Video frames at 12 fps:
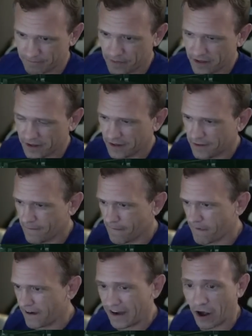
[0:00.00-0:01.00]
I got you.
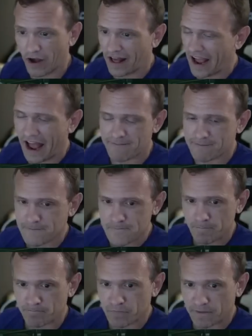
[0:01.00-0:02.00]
So you like that
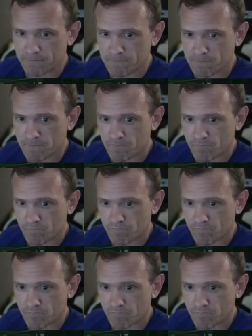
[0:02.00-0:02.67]
more than Ogres, huh?